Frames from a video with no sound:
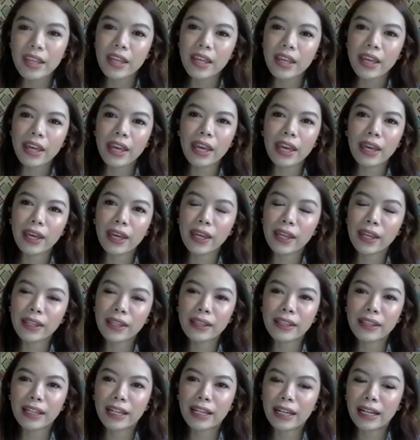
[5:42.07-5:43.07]
And
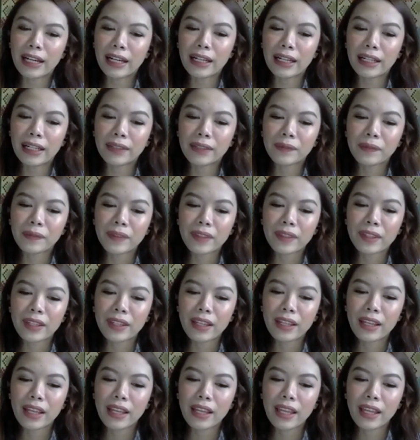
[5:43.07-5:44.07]

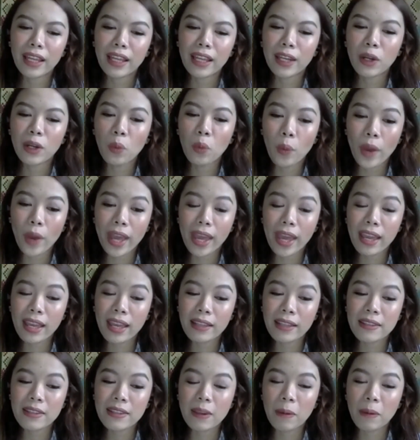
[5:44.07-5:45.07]
in a way,
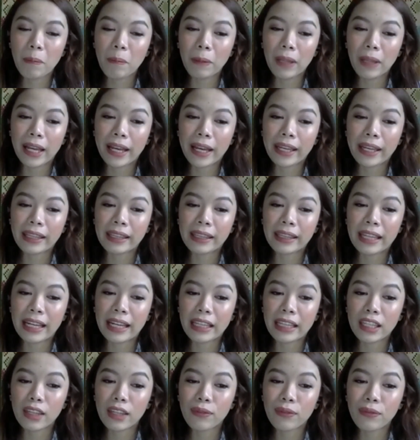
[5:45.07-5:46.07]
it's implied
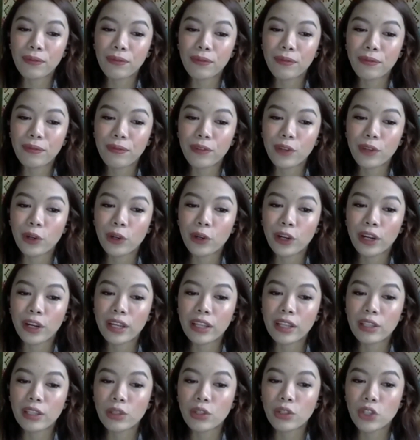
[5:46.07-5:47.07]
that if you're
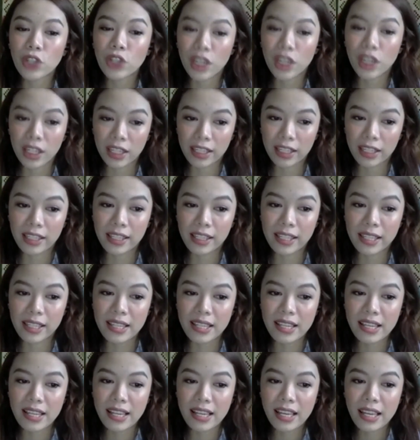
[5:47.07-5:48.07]
into drugs,
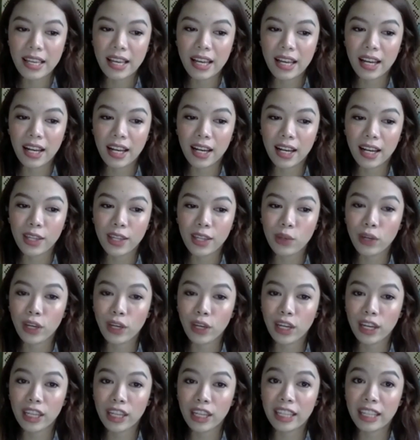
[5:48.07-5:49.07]
you
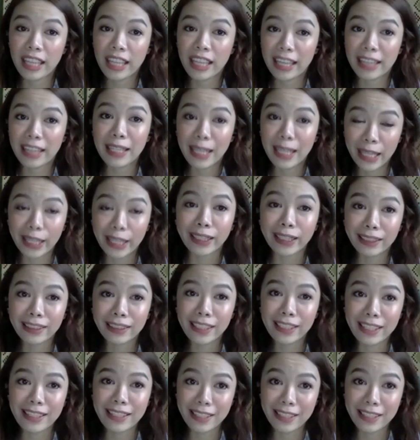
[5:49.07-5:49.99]
could get killed